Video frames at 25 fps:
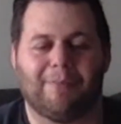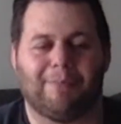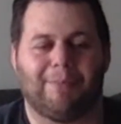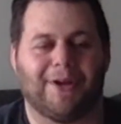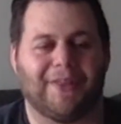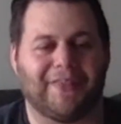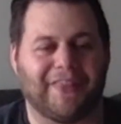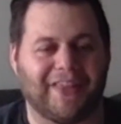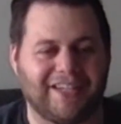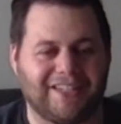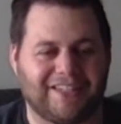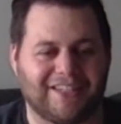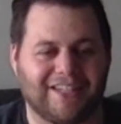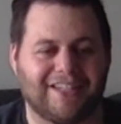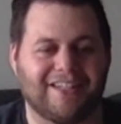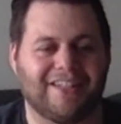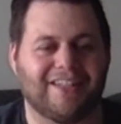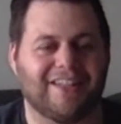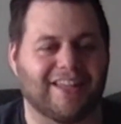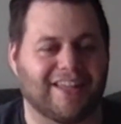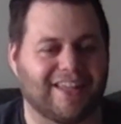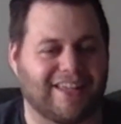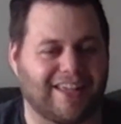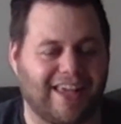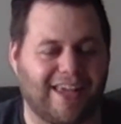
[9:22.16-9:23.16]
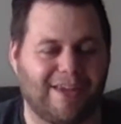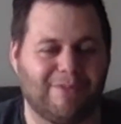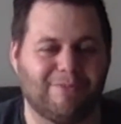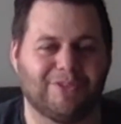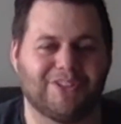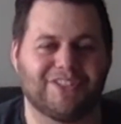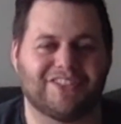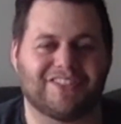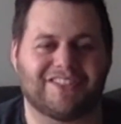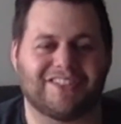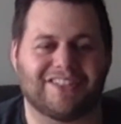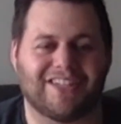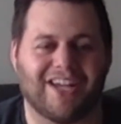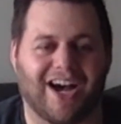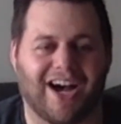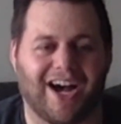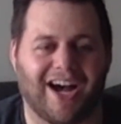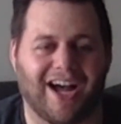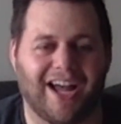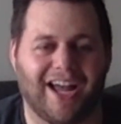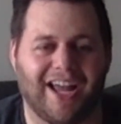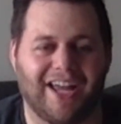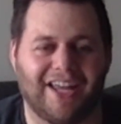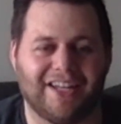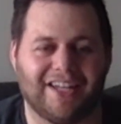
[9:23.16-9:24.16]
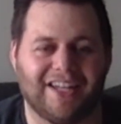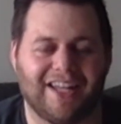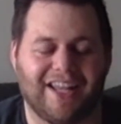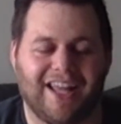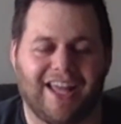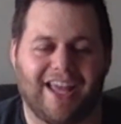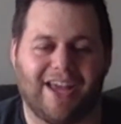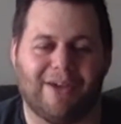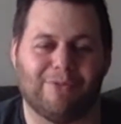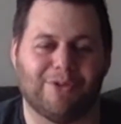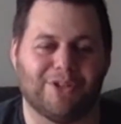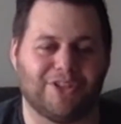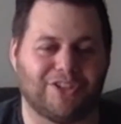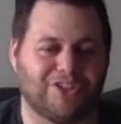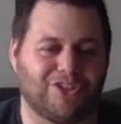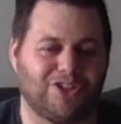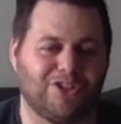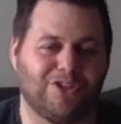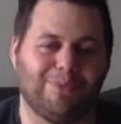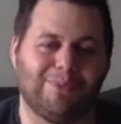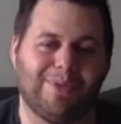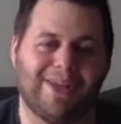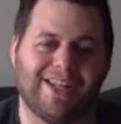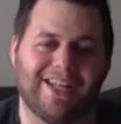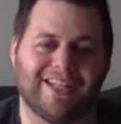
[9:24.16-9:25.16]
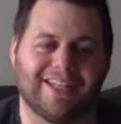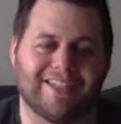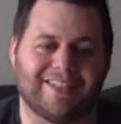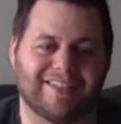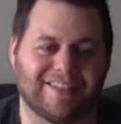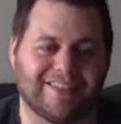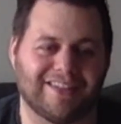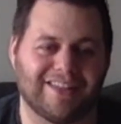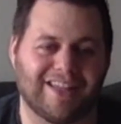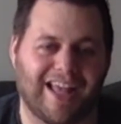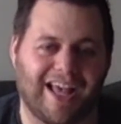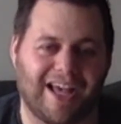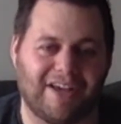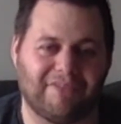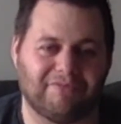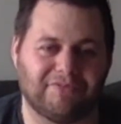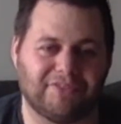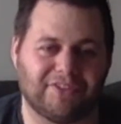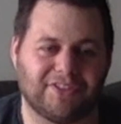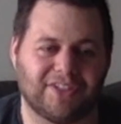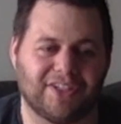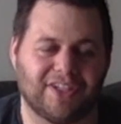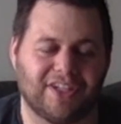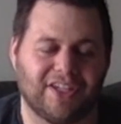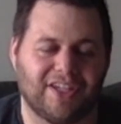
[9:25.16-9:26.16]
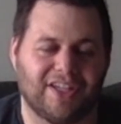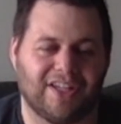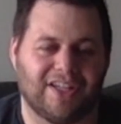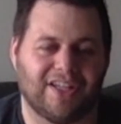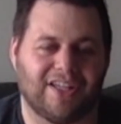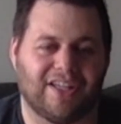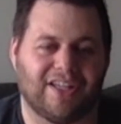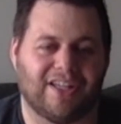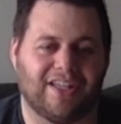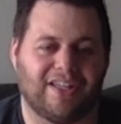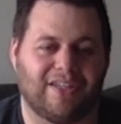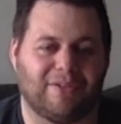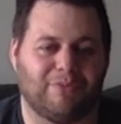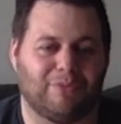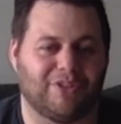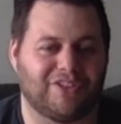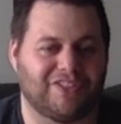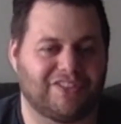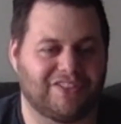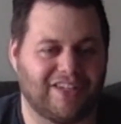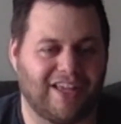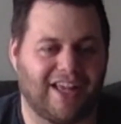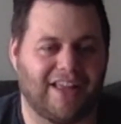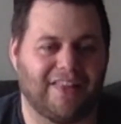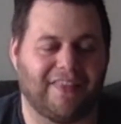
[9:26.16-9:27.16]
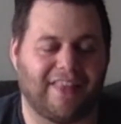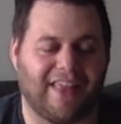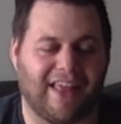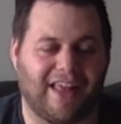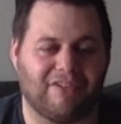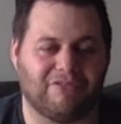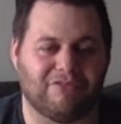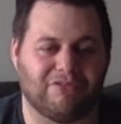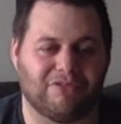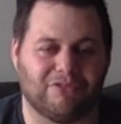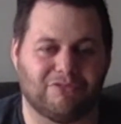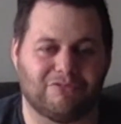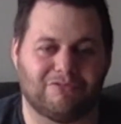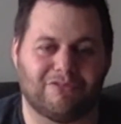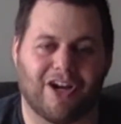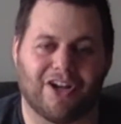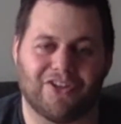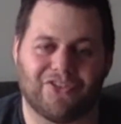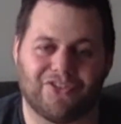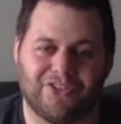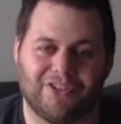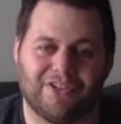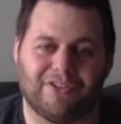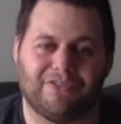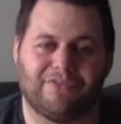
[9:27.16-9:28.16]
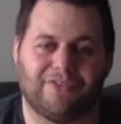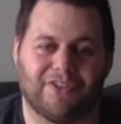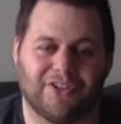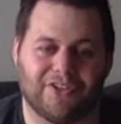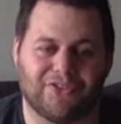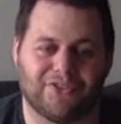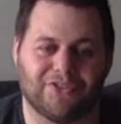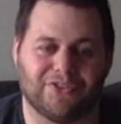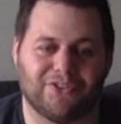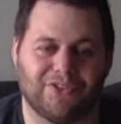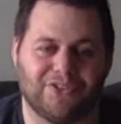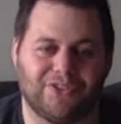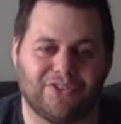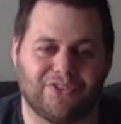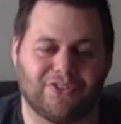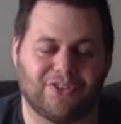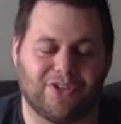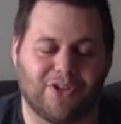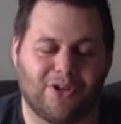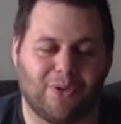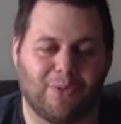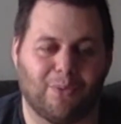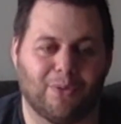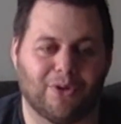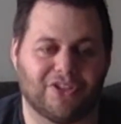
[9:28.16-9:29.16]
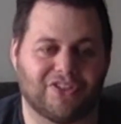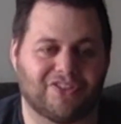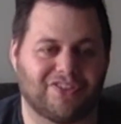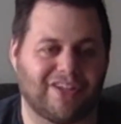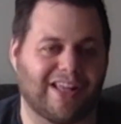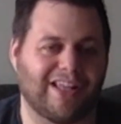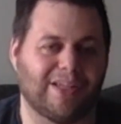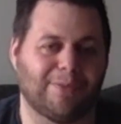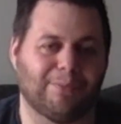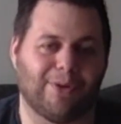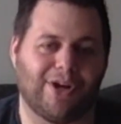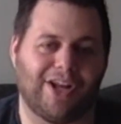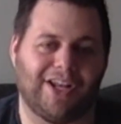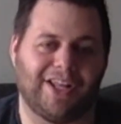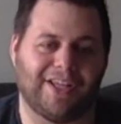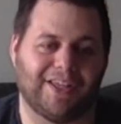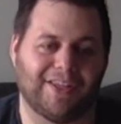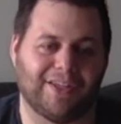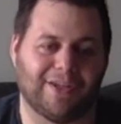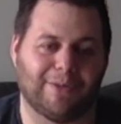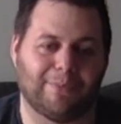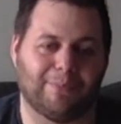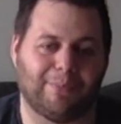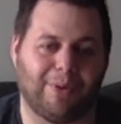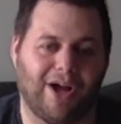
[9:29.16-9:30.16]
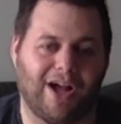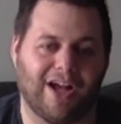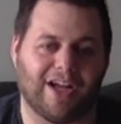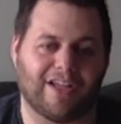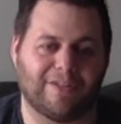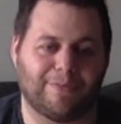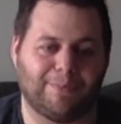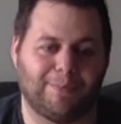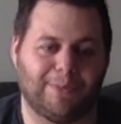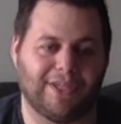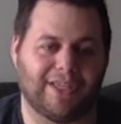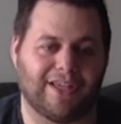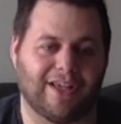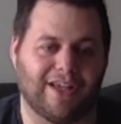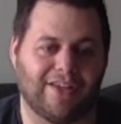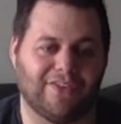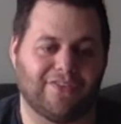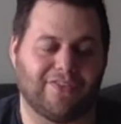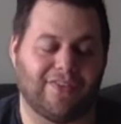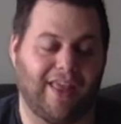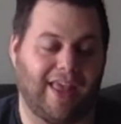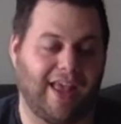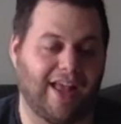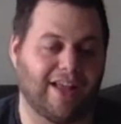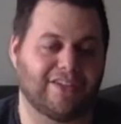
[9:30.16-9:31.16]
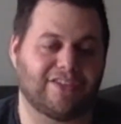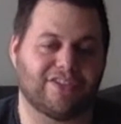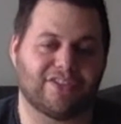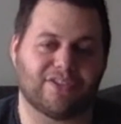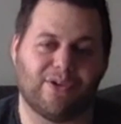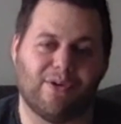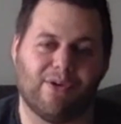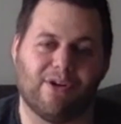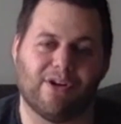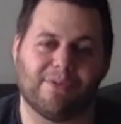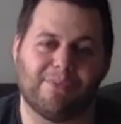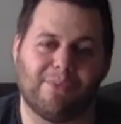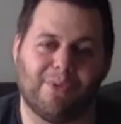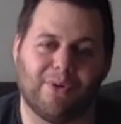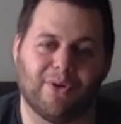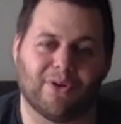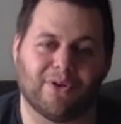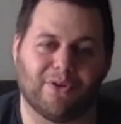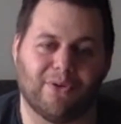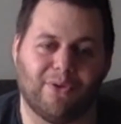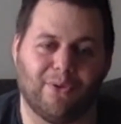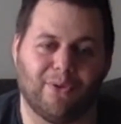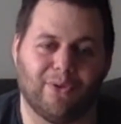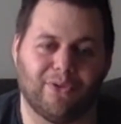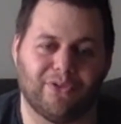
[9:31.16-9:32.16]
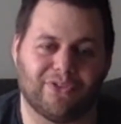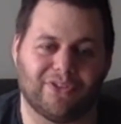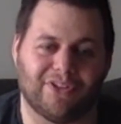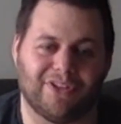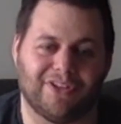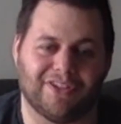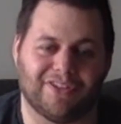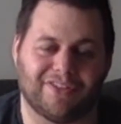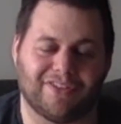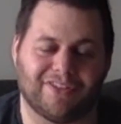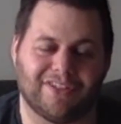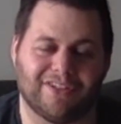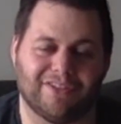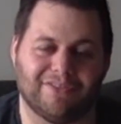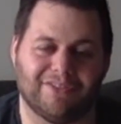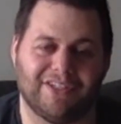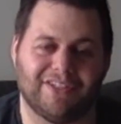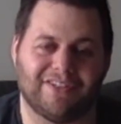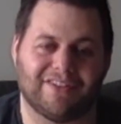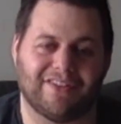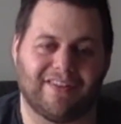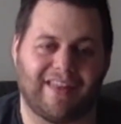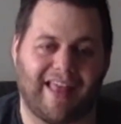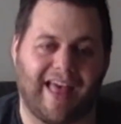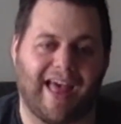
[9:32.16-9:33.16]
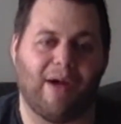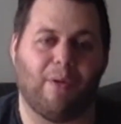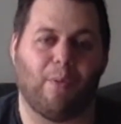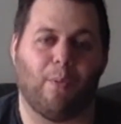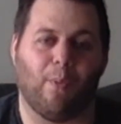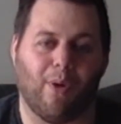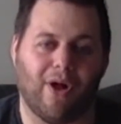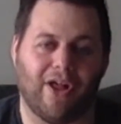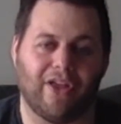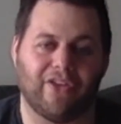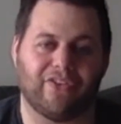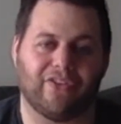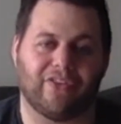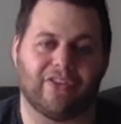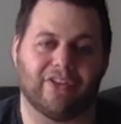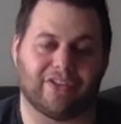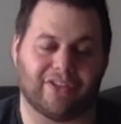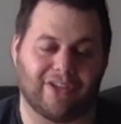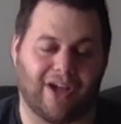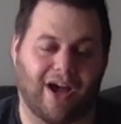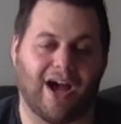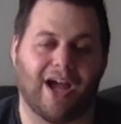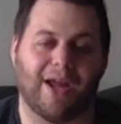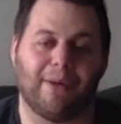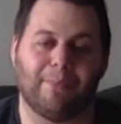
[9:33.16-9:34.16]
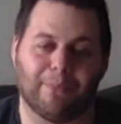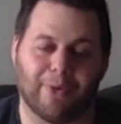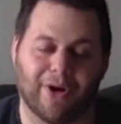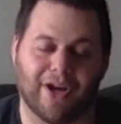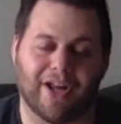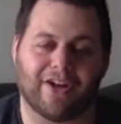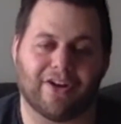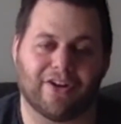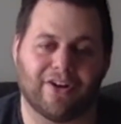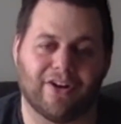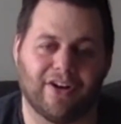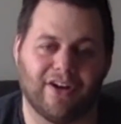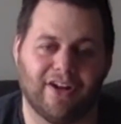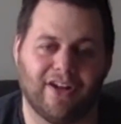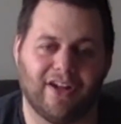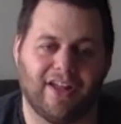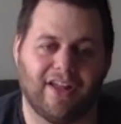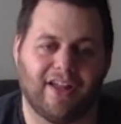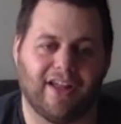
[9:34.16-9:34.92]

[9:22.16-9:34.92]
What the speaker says: But they didn't. The game was tied, and with 2 minutes left, it was said that the Russian officials were celebrating in their box because they had scored more goals in the series, and that was the tiebreaker